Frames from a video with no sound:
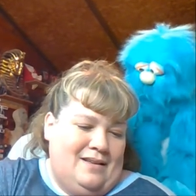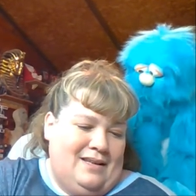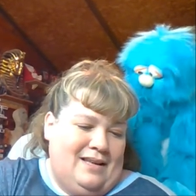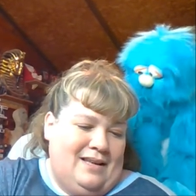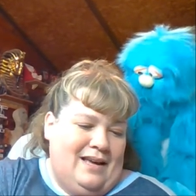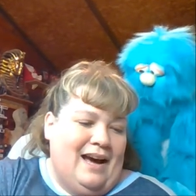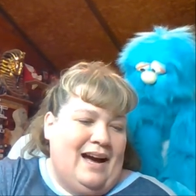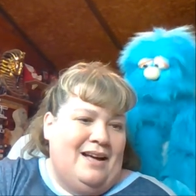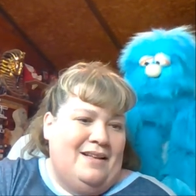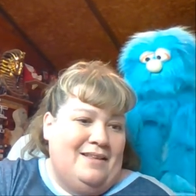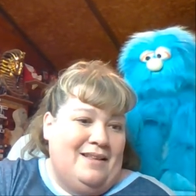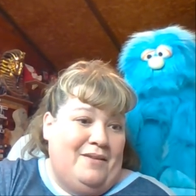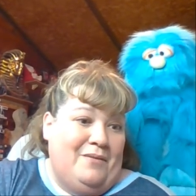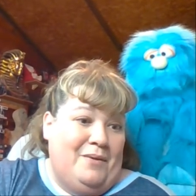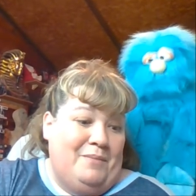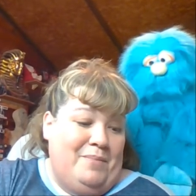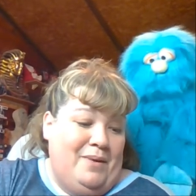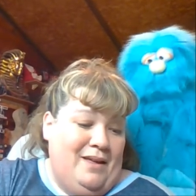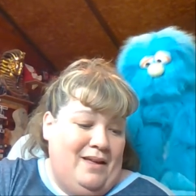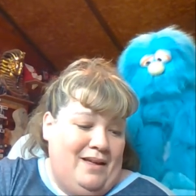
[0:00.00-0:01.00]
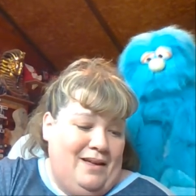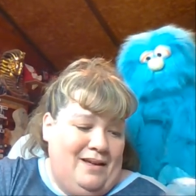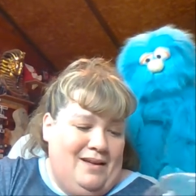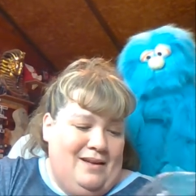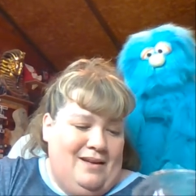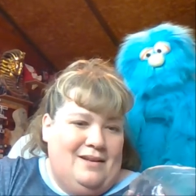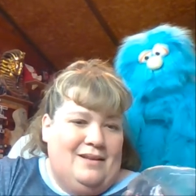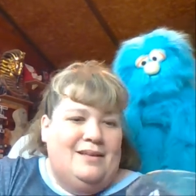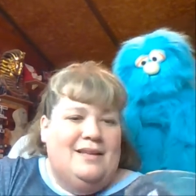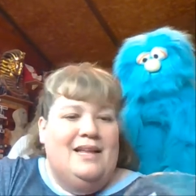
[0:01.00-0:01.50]
Yeah, that would
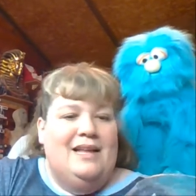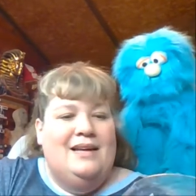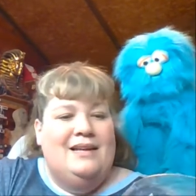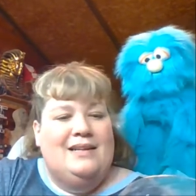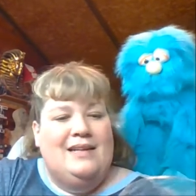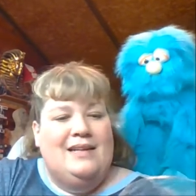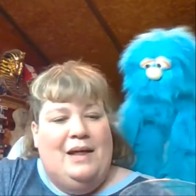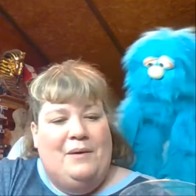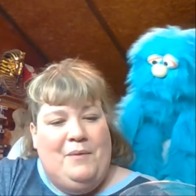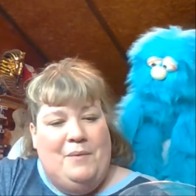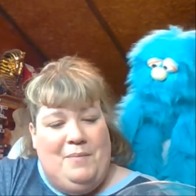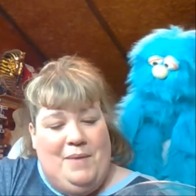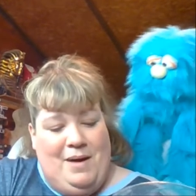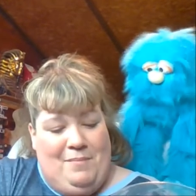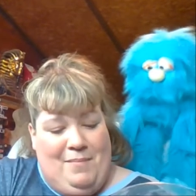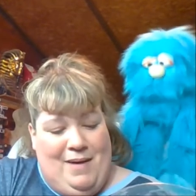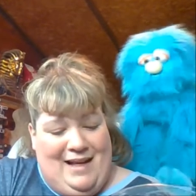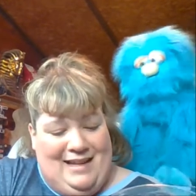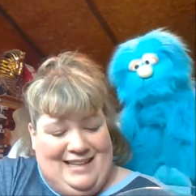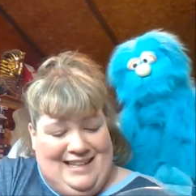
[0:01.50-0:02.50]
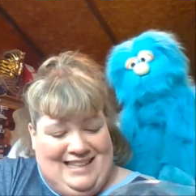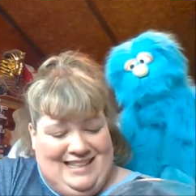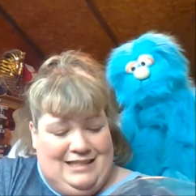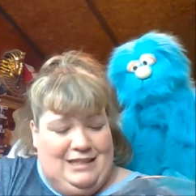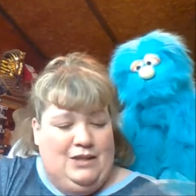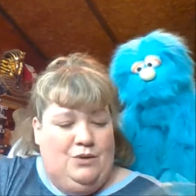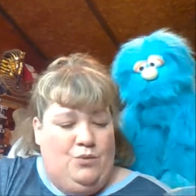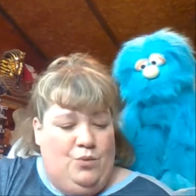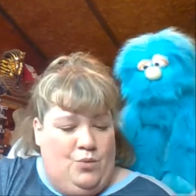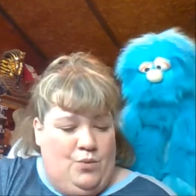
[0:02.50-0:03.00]
that would be about
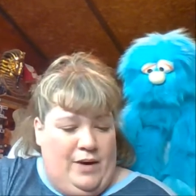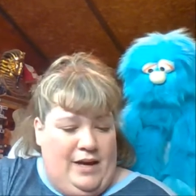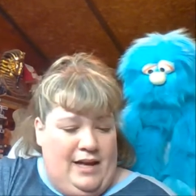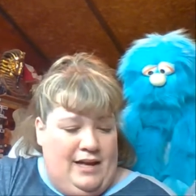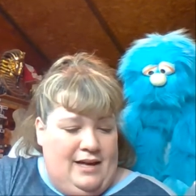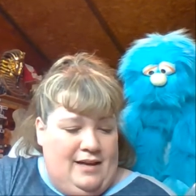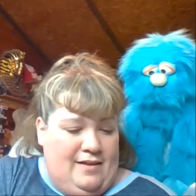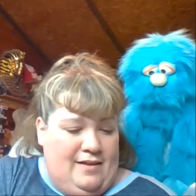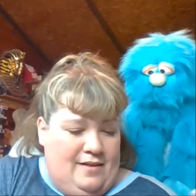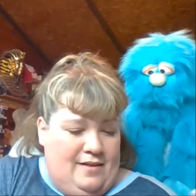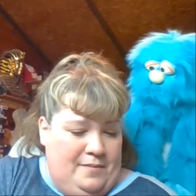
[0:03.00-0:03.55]
ooh, it.